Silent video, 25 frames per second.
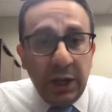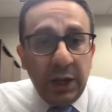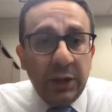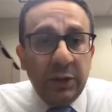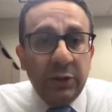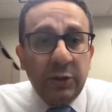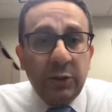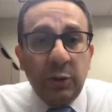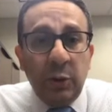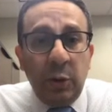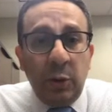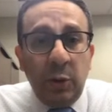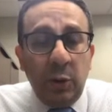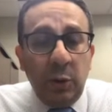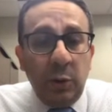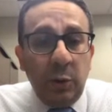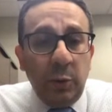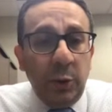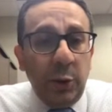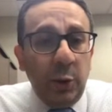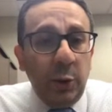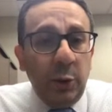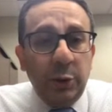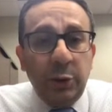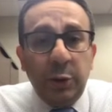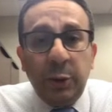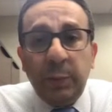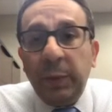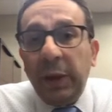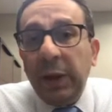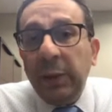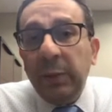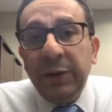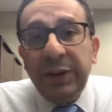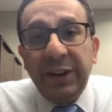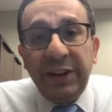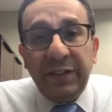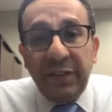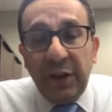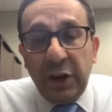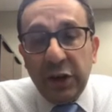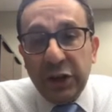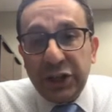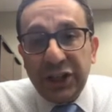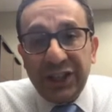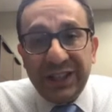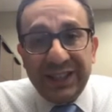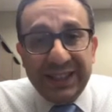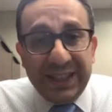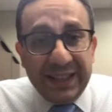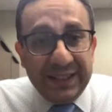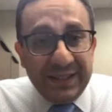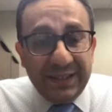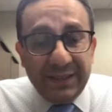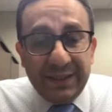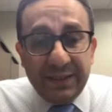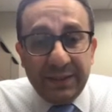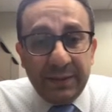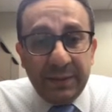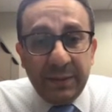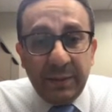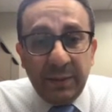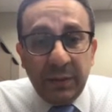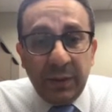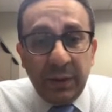So we order pulmonary function tests.